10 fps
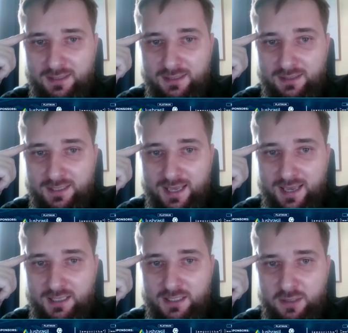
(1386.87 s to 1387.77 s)
in
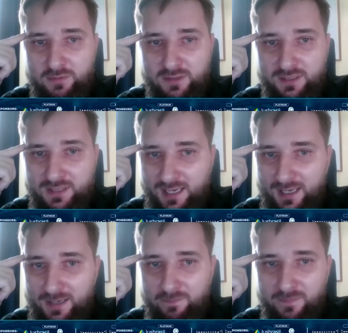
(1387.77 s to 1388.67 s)
case of
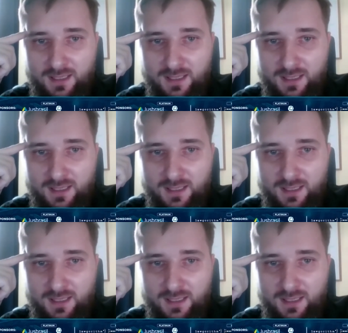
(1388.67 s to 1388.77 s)
the